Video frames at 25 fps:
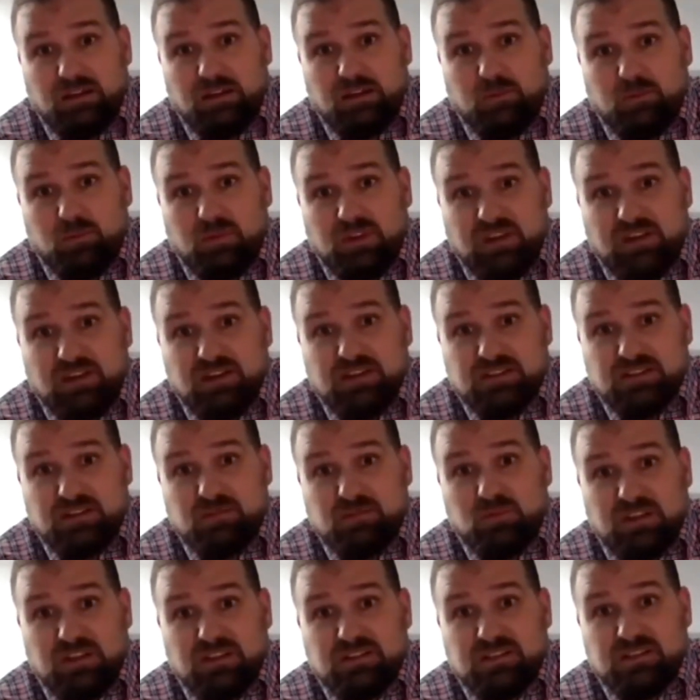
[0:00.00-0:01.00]
because it
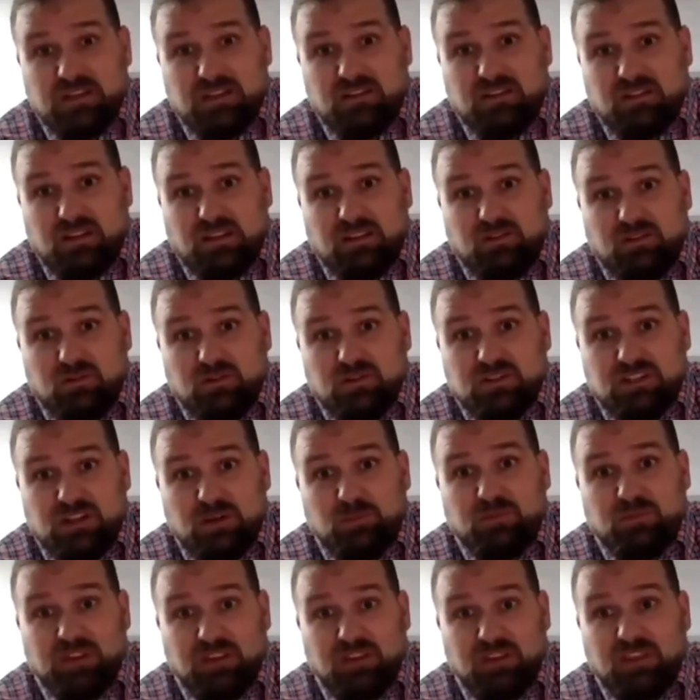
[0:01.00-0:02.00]
means that there's
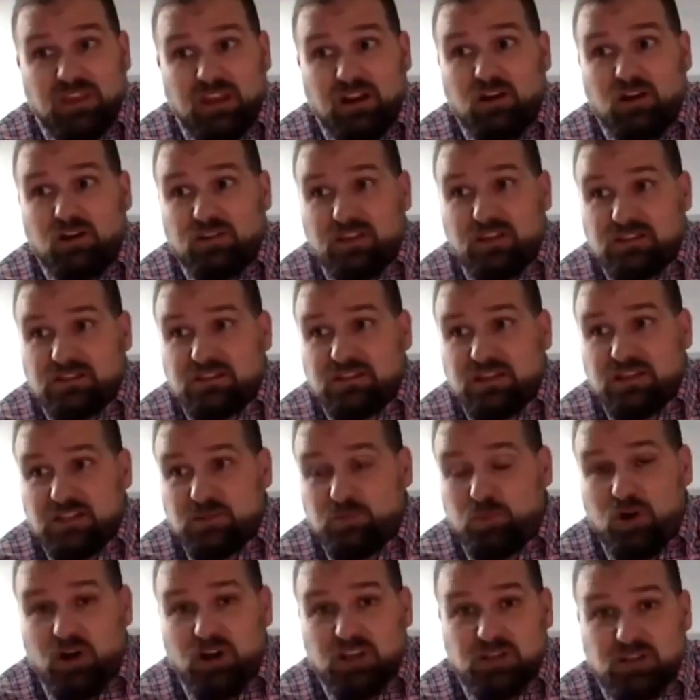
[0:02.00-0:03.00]
something there that's
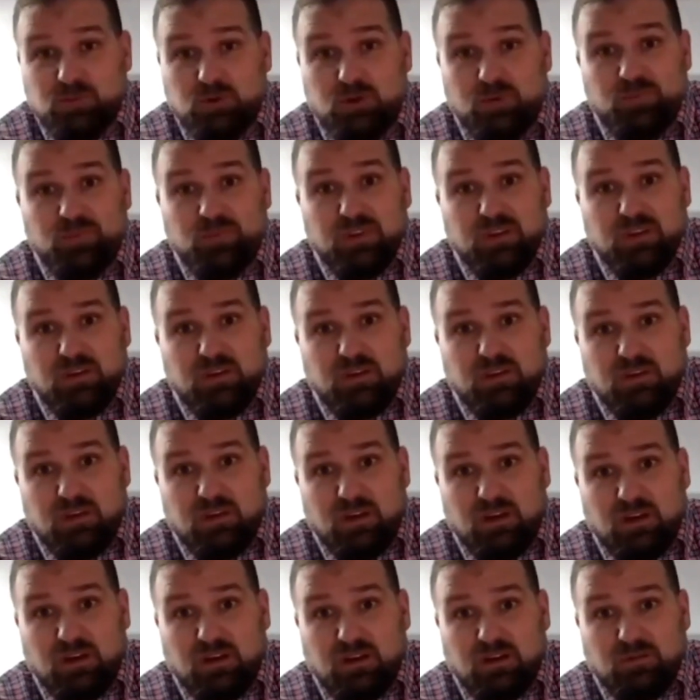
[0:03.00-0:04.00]
possible.
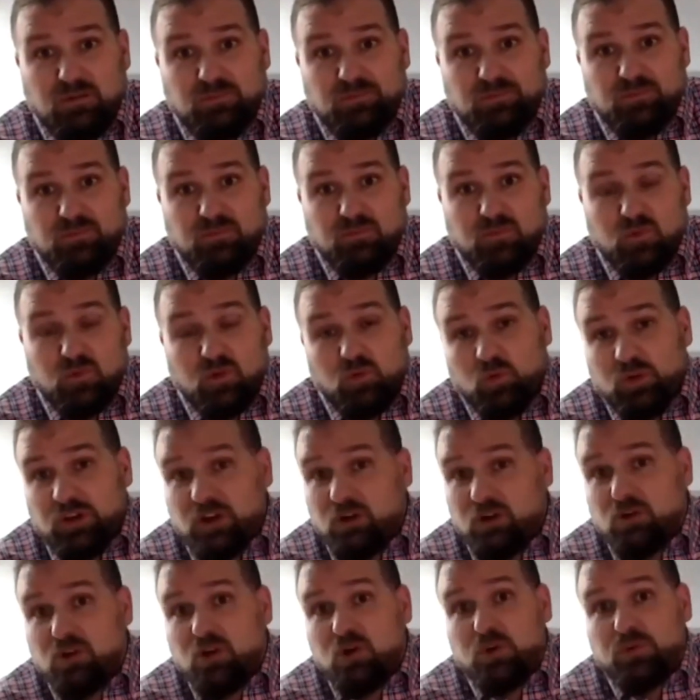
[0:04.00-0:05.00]
We
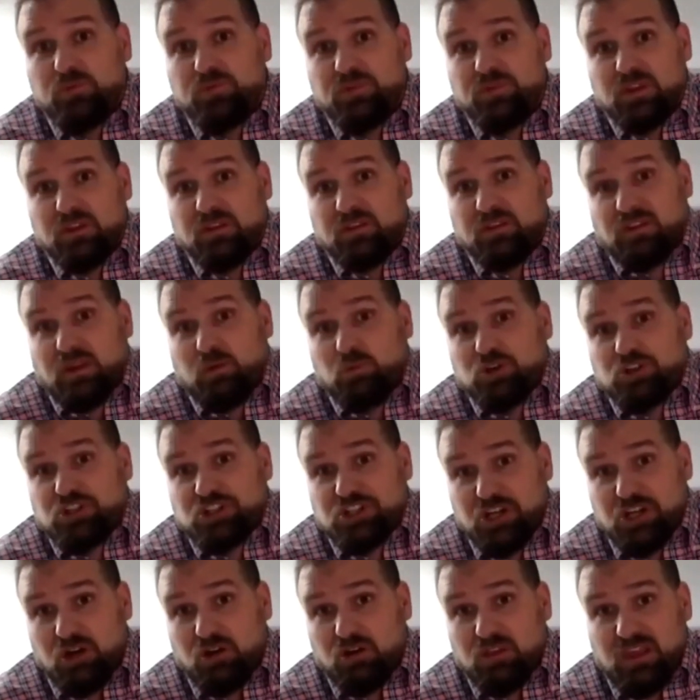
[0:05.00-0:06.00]
don't know if they would
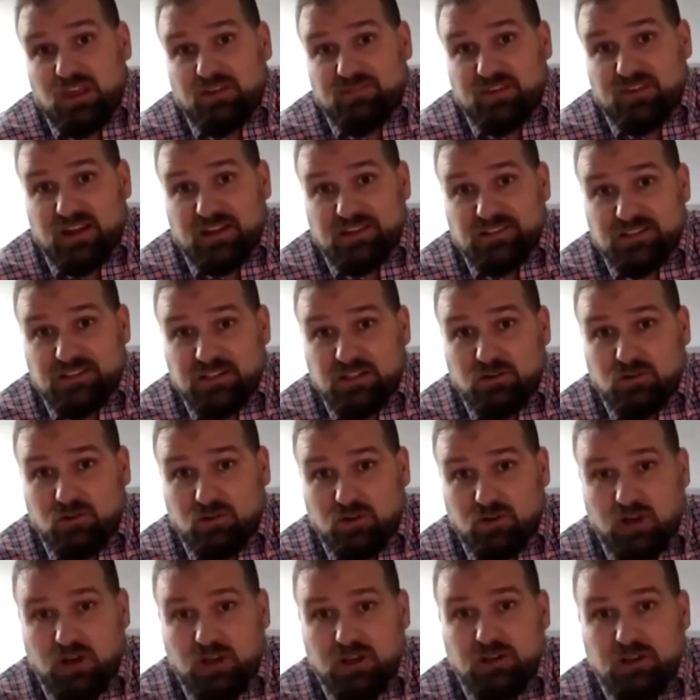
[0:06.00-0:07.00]
share that vaccine or
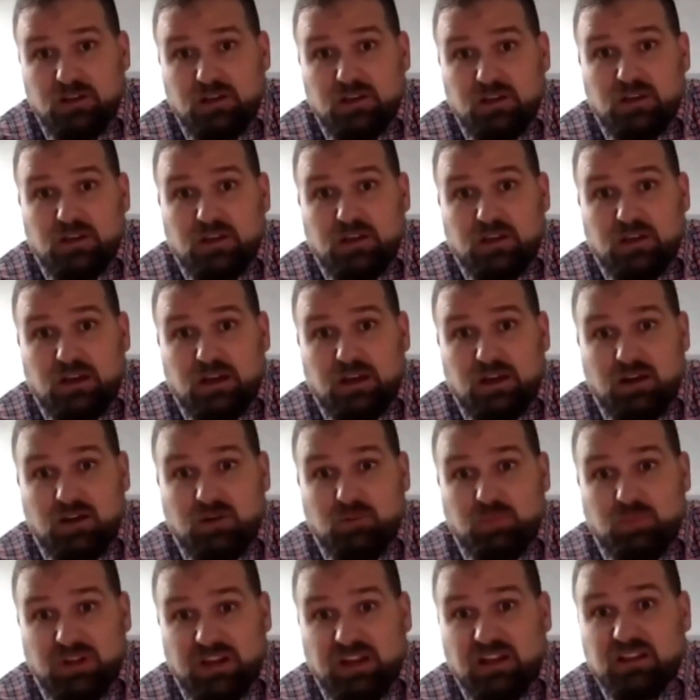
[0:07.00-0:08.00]
not,
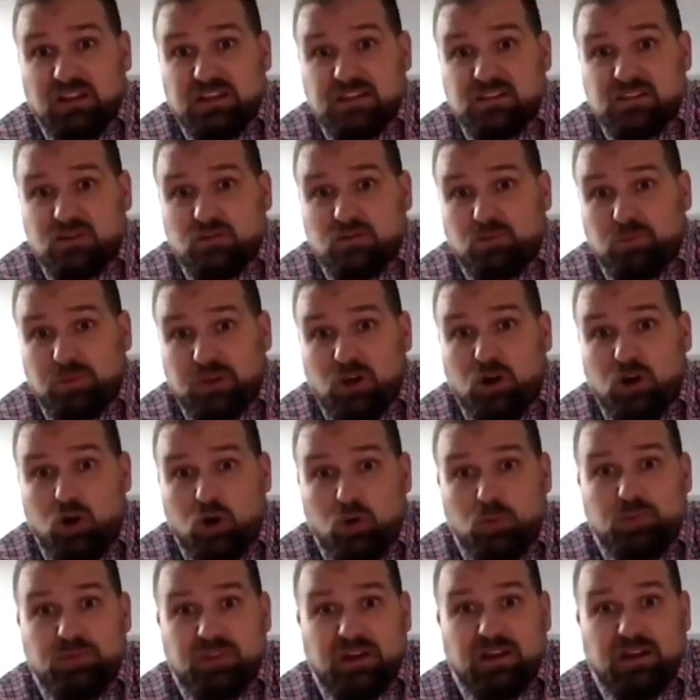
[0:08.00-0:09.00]
but at least there would be
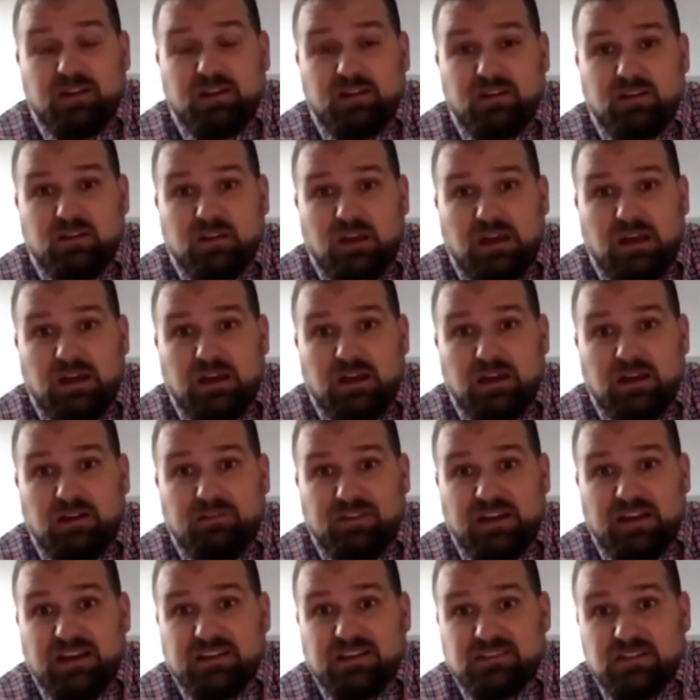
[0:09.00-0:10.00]
hope that a
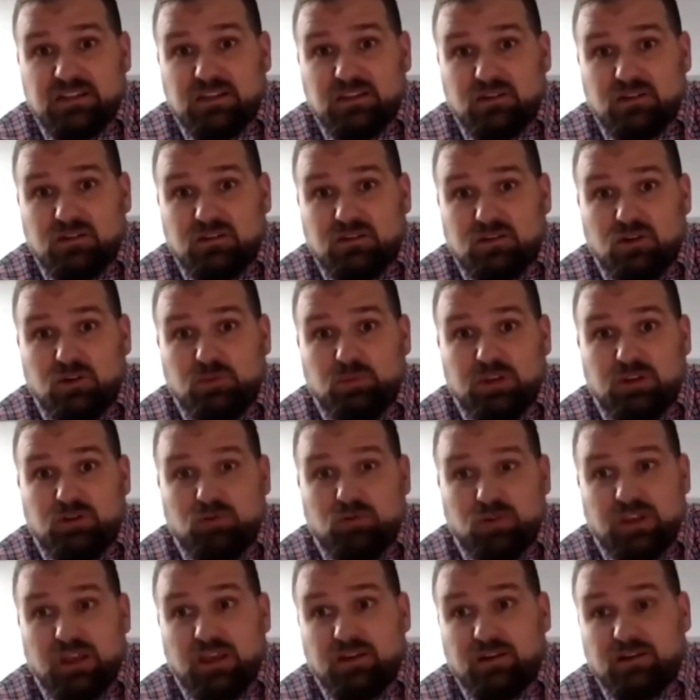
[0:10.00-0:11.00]
vaccine could be
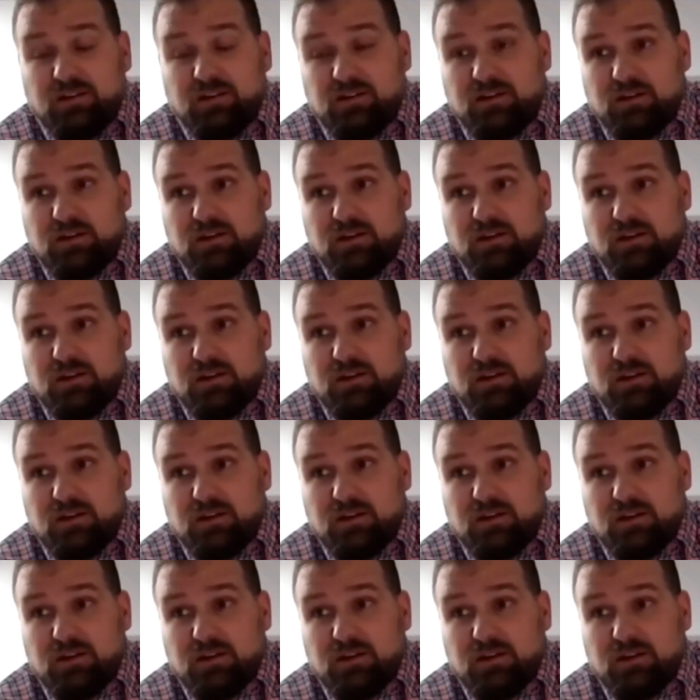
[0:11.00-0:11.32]
created.